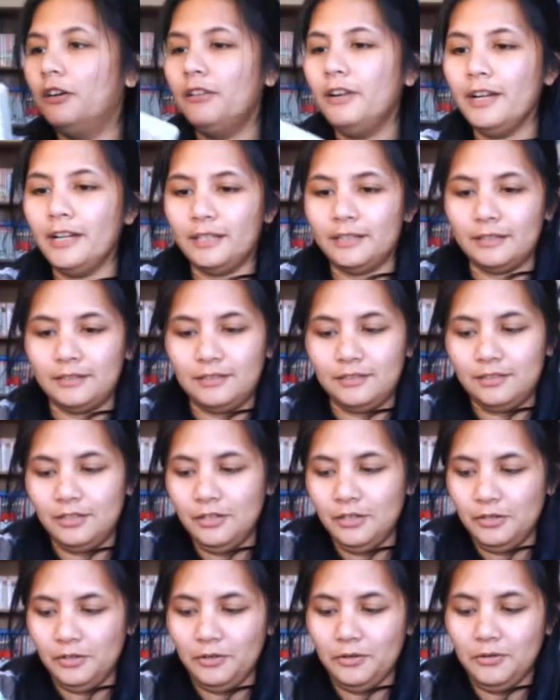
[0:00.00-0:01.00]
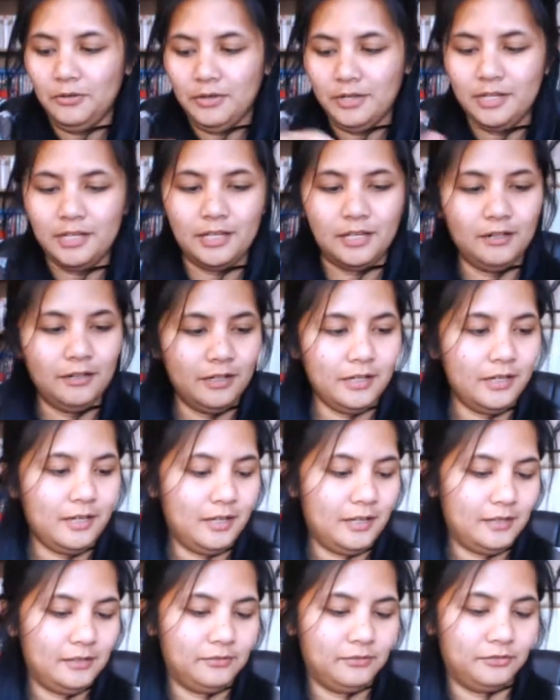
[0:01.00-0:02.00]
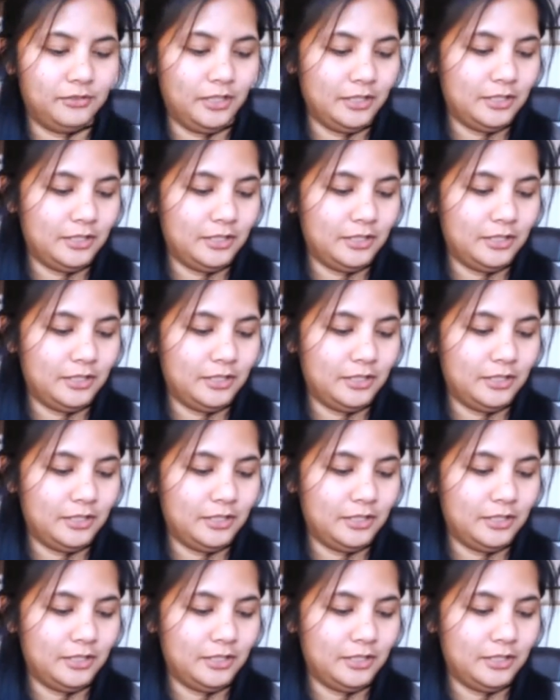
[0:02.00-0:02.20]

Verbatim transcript: Alright, so here is